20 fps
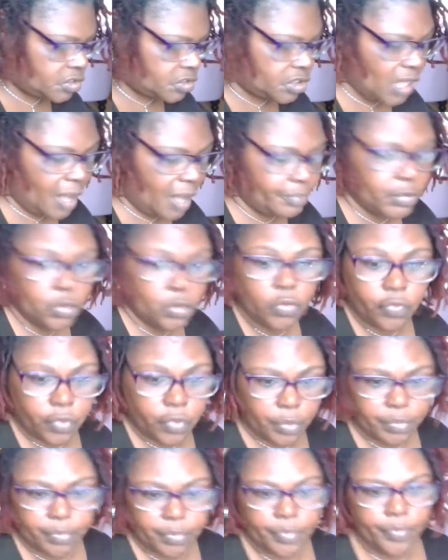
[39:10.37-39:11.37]
stop you
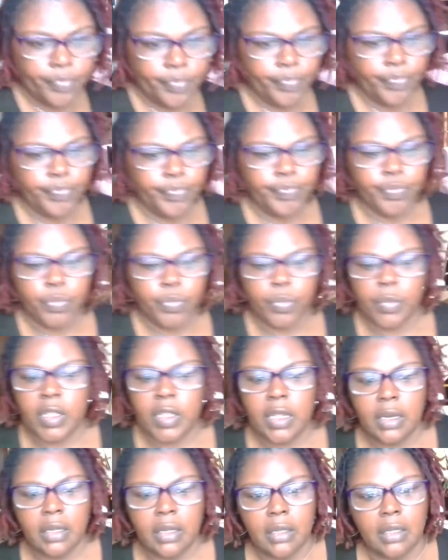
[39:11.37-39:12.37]
from
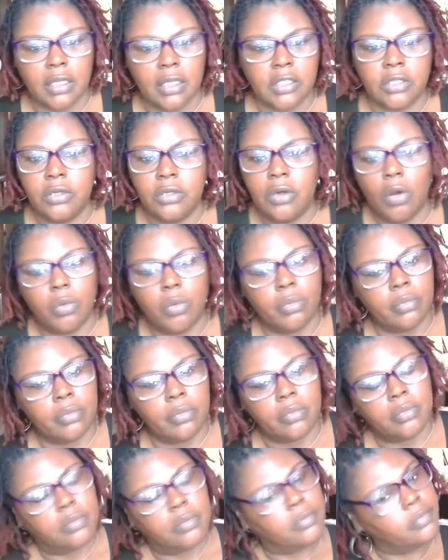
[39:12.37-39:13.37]
getting, because, you know,
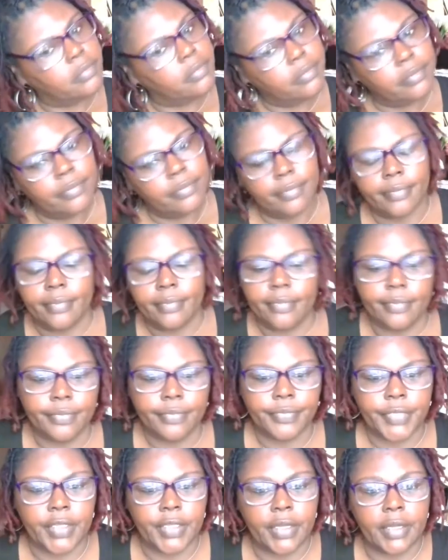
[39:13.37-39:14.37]

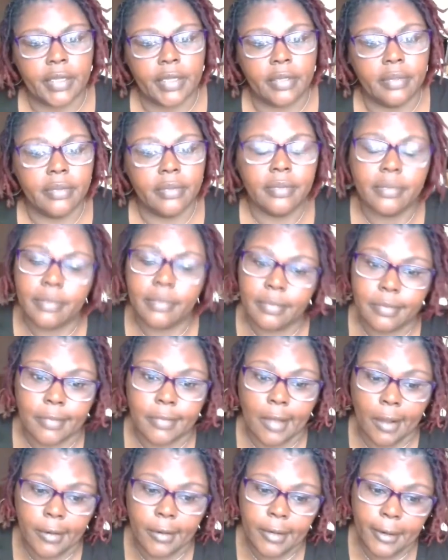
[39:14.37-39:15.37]
yeah,
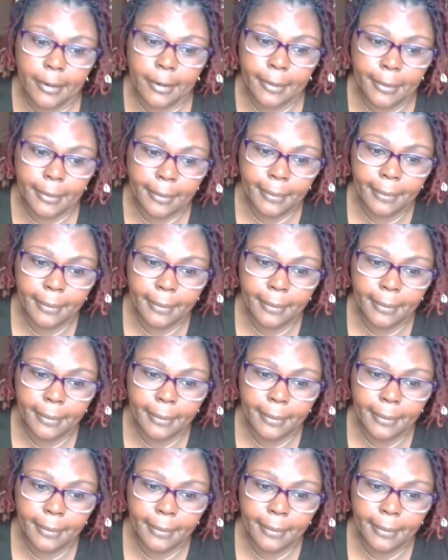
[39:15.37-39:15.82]
y'all know,